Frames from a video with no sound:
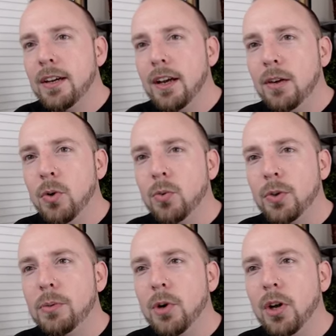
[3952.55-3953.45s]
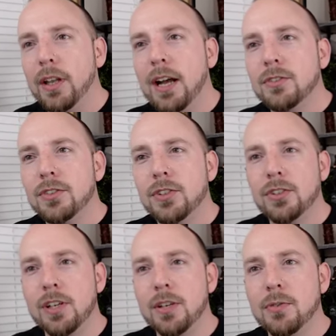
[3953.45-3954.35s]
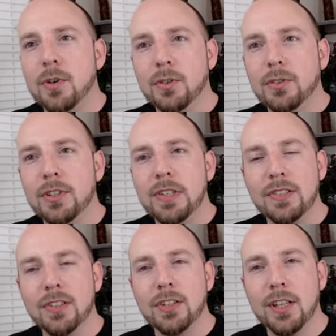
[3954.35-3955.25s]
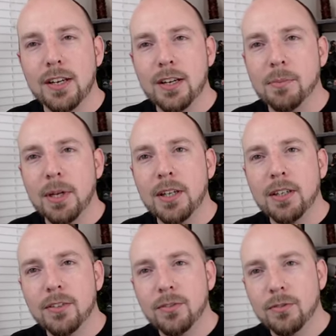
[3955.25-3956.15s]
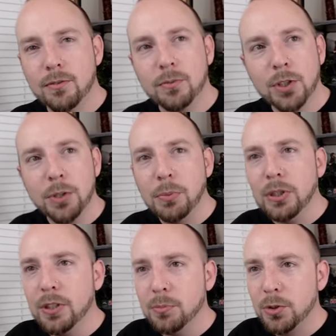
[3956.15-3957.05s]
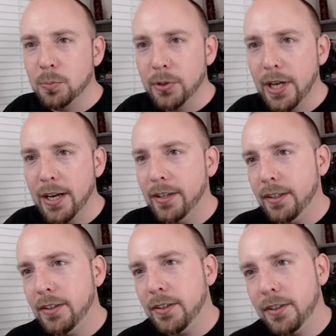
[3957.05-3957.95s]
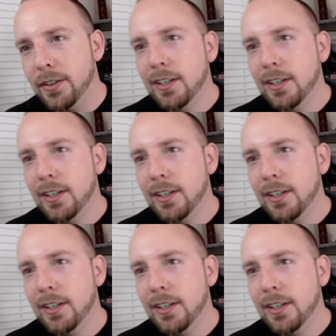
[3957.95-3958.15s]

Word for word: I won't read them all out just so this it doesn't look like I'm like, look at me, I'm super dad of the year.